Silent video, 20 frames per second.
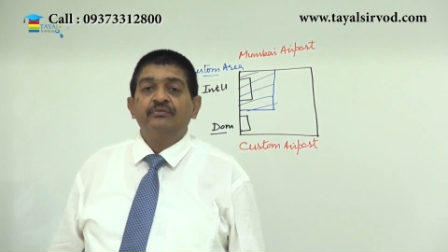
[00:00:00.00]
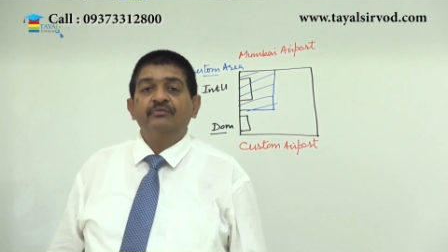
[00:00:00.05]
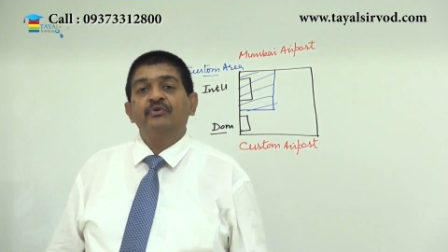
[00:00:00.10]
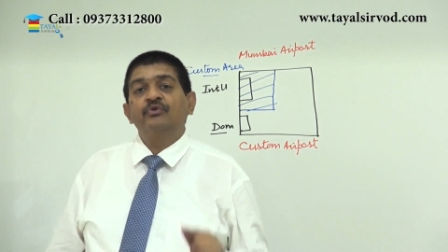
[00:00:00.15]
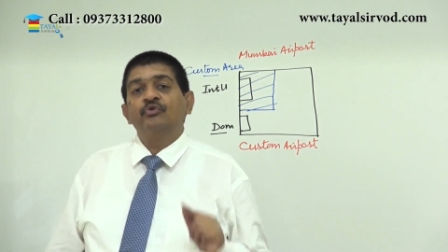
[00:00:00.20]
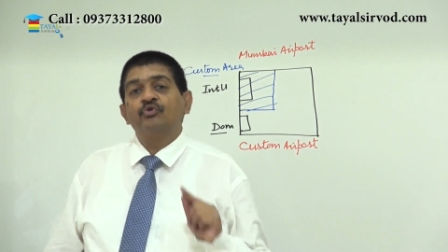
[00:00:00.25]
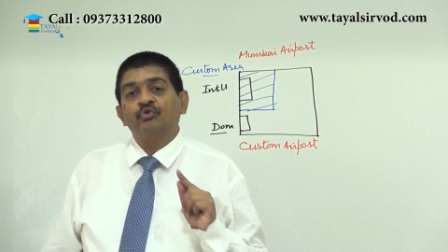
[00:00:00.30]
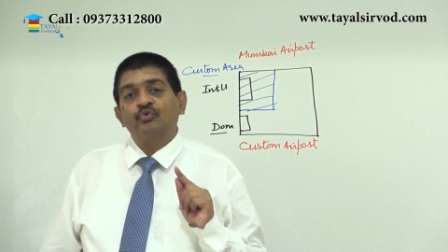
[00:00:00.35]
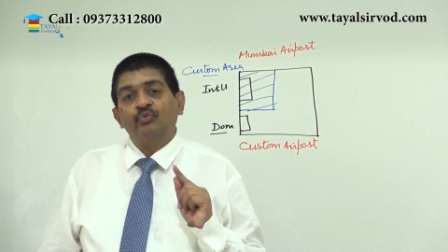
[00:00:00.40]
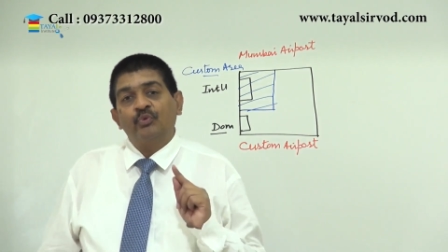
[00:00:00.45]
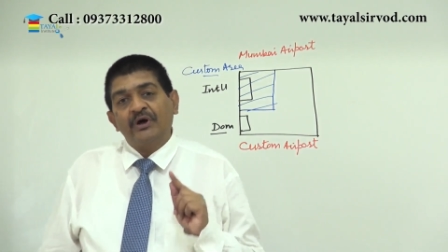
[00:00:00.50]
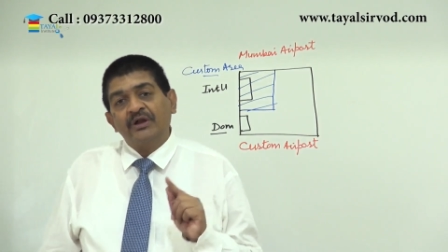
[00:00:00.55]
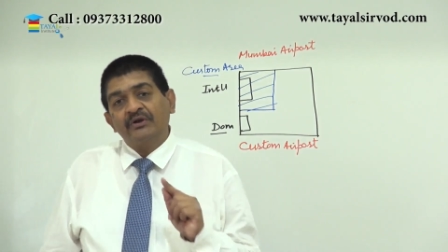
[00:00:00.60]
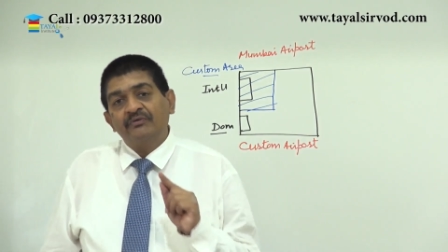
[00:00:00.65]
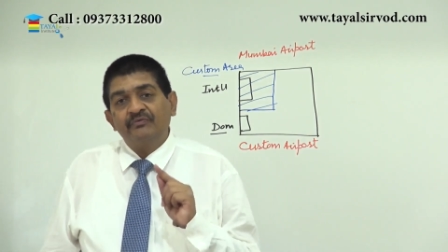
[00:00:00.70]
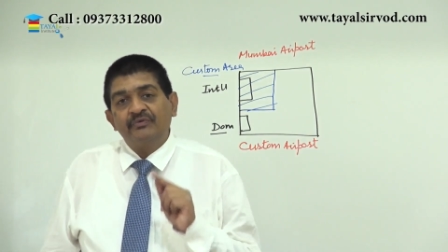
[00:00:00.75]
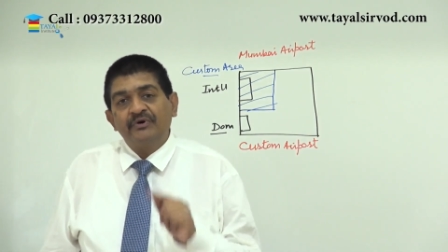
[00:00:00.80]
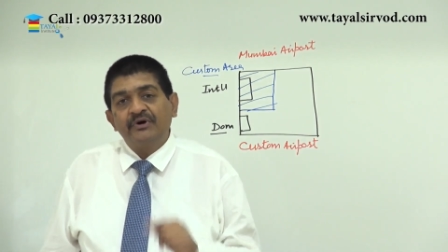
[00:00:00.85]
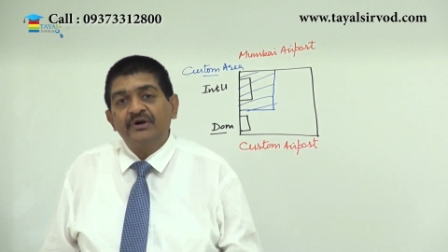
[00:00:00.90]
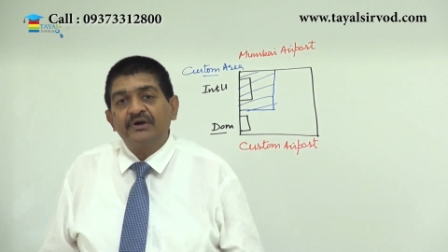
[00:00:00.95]
we use
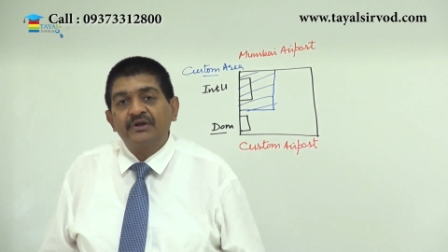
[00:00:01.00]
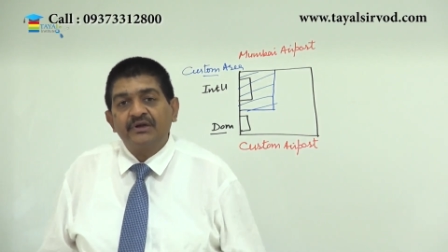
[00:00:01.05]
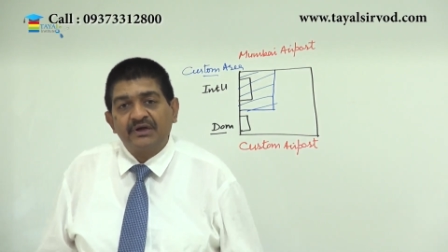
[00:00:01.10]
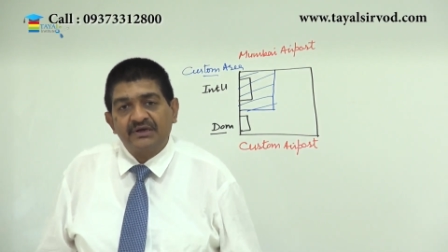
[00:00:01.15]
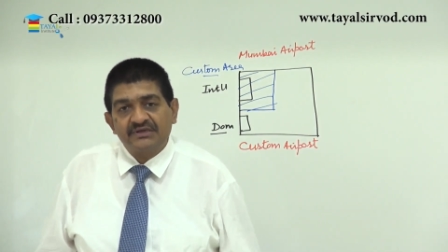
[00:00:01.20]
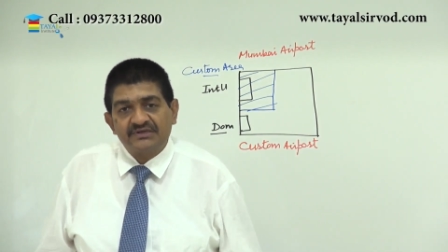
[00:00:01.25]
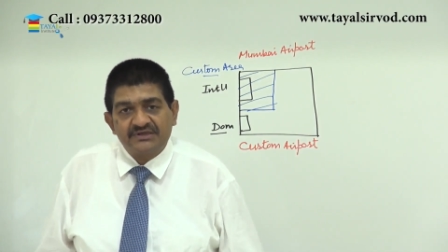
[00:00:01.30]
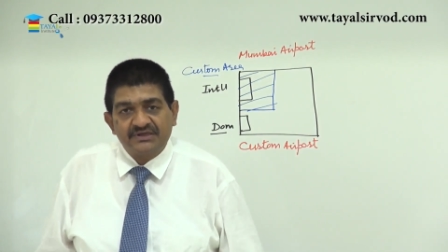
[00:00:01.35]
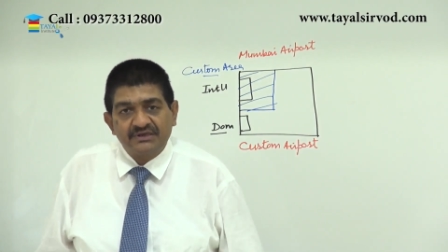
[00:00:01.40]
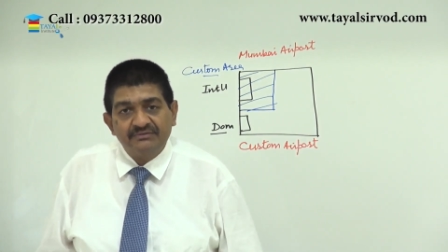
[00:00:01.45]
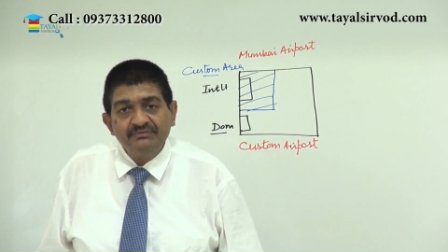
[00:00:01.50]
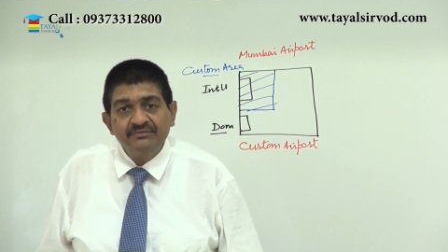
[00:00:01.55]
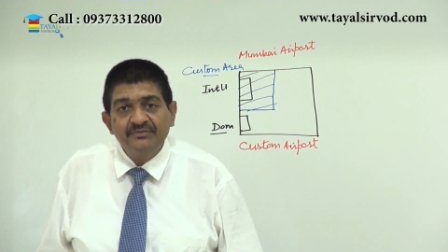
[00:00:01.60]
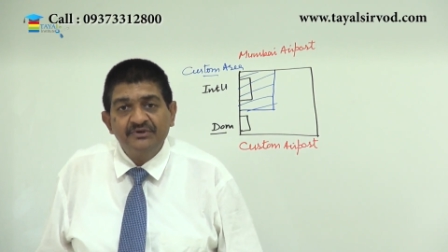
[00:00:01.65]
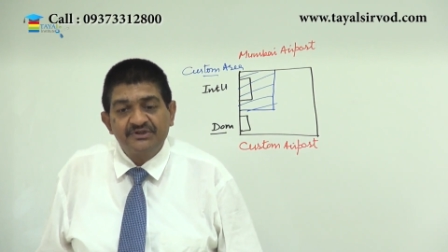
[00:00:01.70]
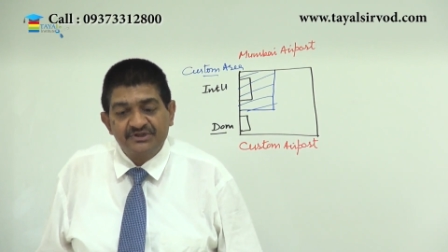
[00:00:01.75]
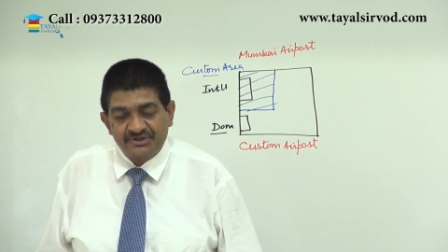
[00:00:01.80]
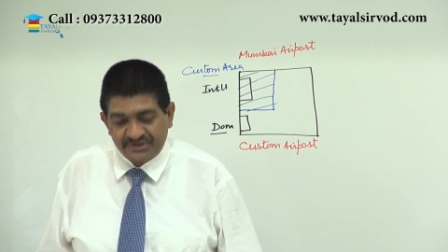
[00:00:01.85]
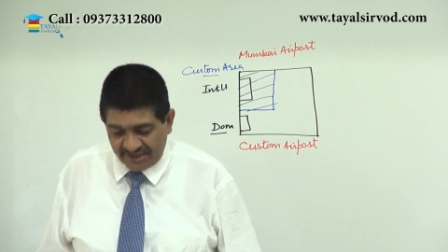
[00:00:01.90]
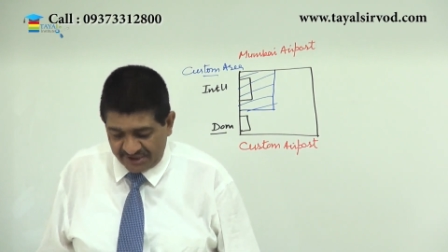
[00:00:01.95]
one word custom
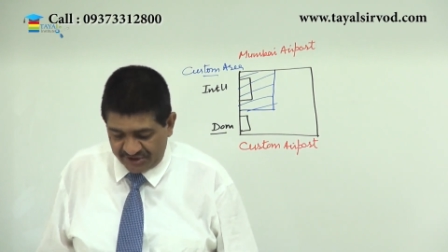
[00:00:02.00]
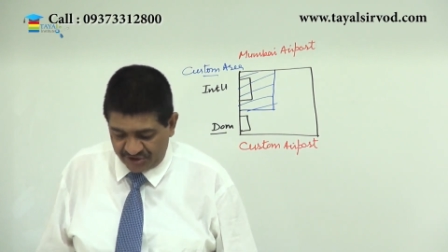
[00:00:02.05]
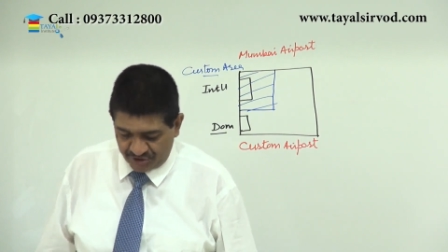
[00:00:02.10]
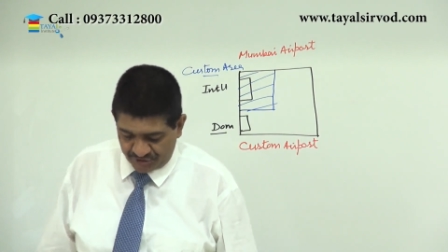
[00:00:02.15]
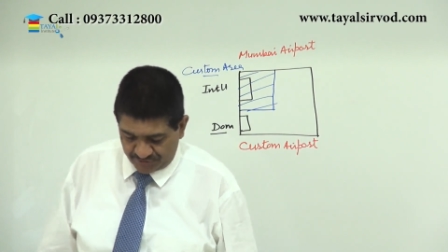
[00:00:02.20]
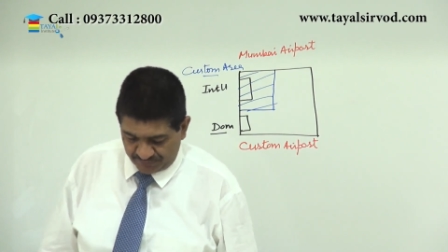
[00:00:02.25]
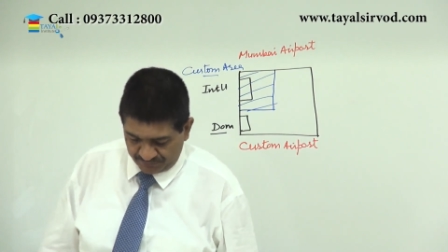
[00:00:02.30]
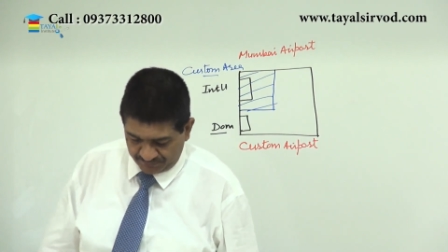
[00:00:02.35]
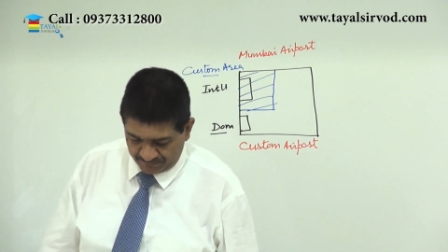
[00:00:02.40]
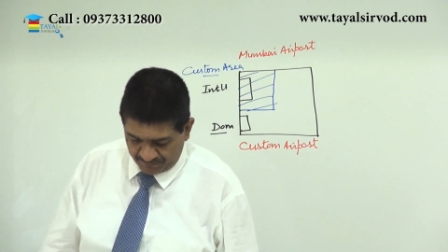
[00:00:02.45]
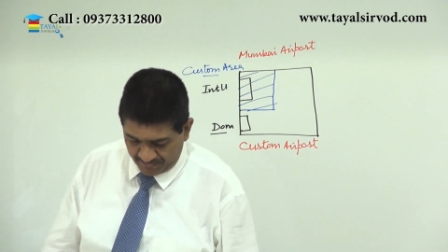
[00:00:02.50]
station.